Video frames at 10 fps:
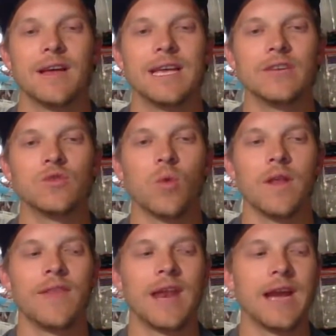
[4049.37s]
is
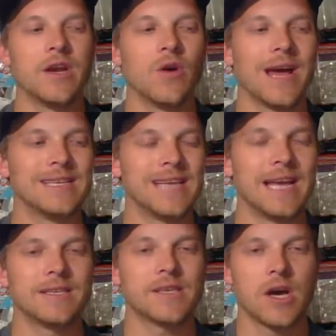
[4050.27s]
one that I know has
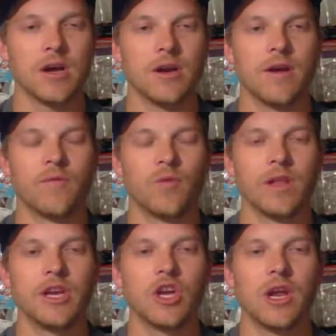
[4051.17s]
a ton of
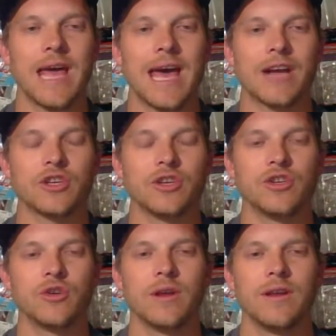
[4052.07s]
really good action
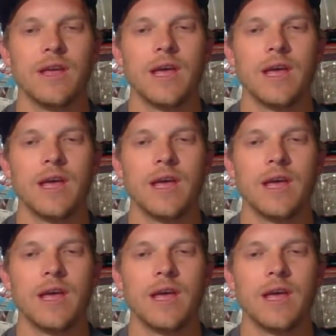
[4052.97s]
to it.